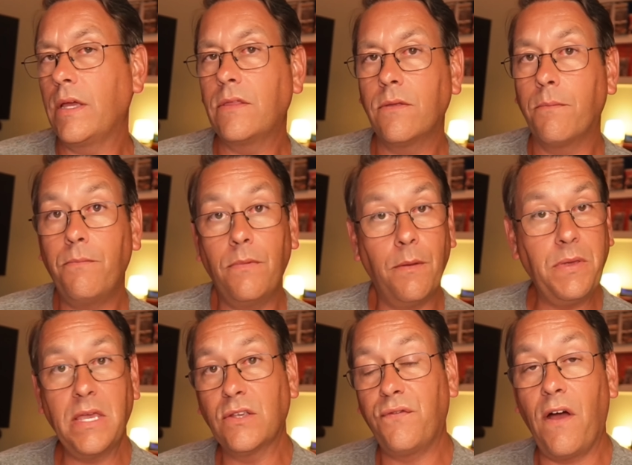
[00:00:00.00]
the
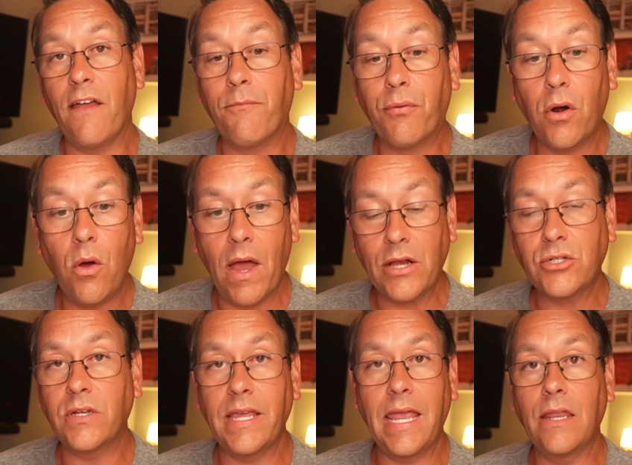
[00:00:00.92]
PS5 Pro
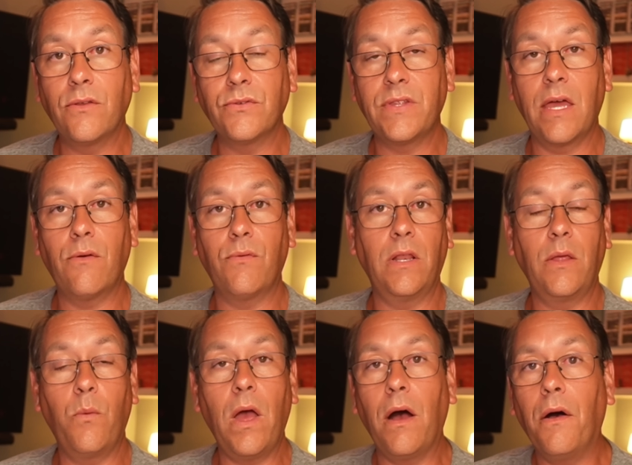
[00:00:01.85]
actually handles that really
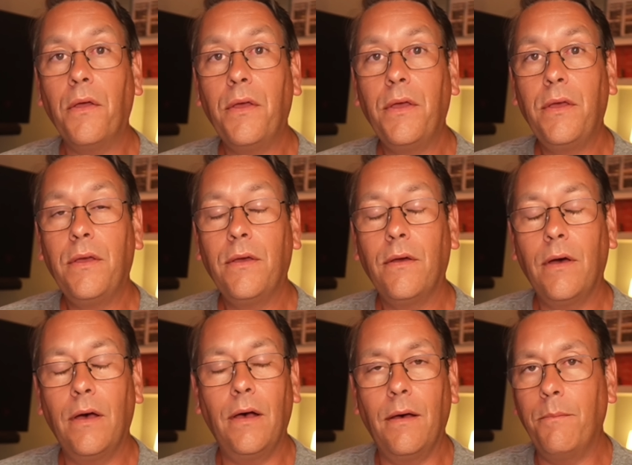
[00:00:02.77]
well,
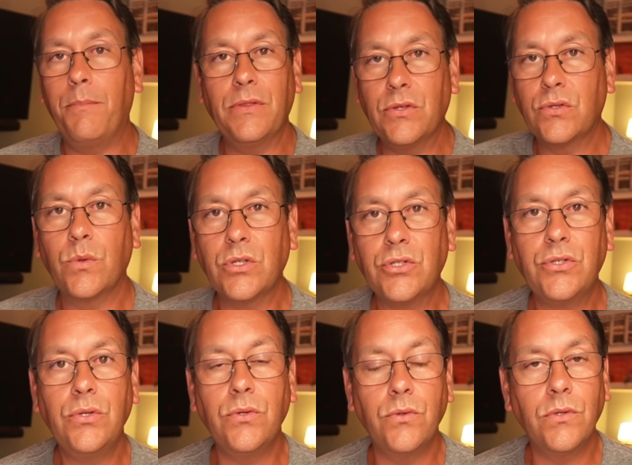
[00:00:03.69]
but the Switch
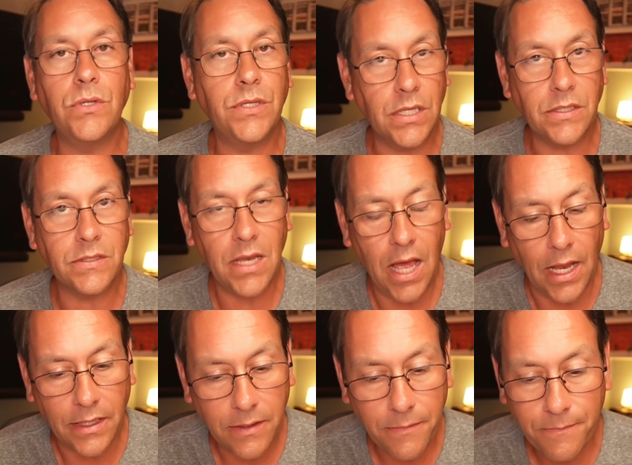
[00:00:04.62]
2 does
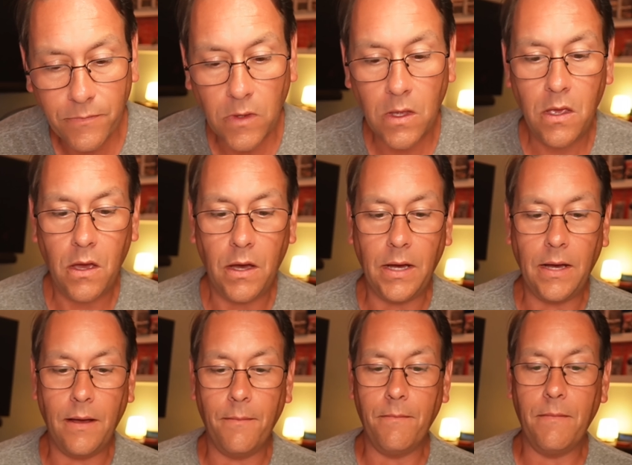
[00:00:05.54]
not.
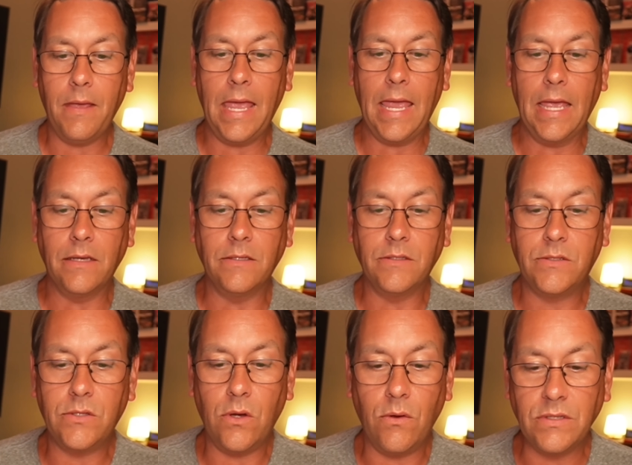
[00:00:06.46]
And
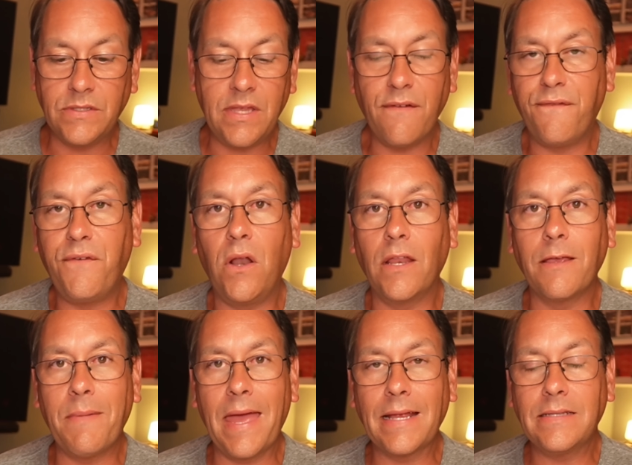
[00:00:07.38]
so instead of falling
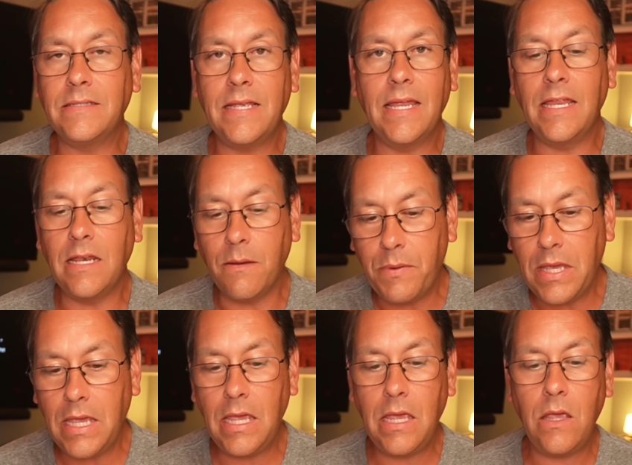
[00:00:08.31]
back to
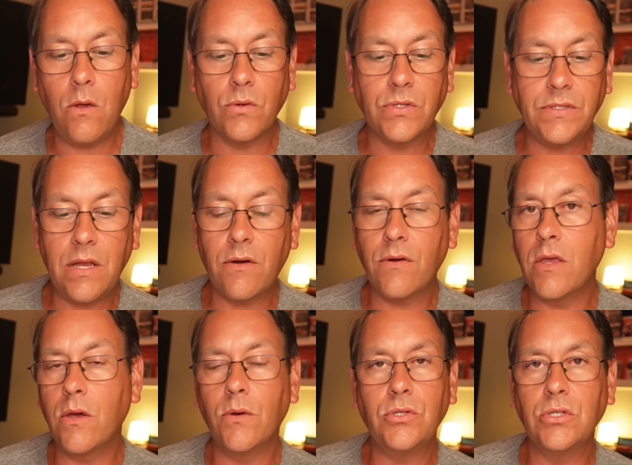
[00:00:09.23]
1080p or
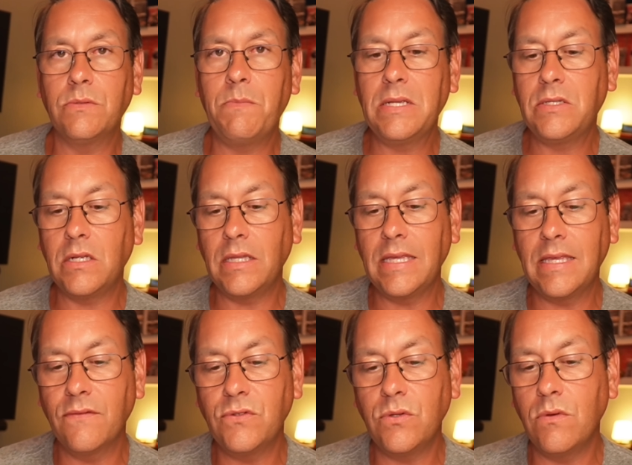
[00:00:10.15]
stereo, it just basically
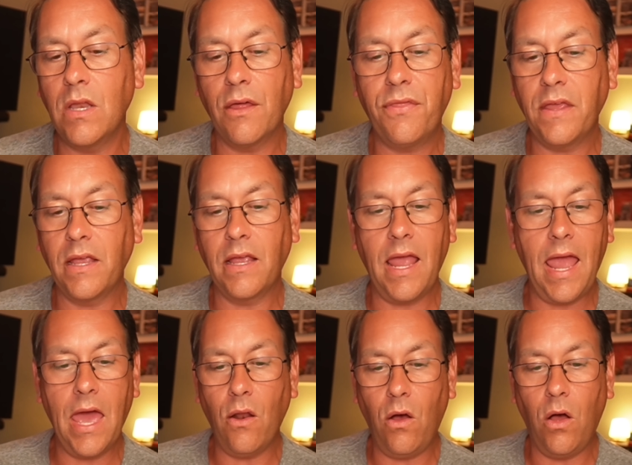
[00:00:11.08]
gives you nothing
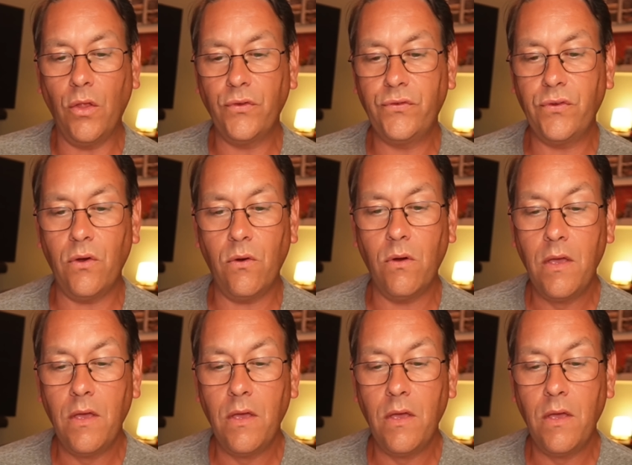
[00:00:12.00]
at all. So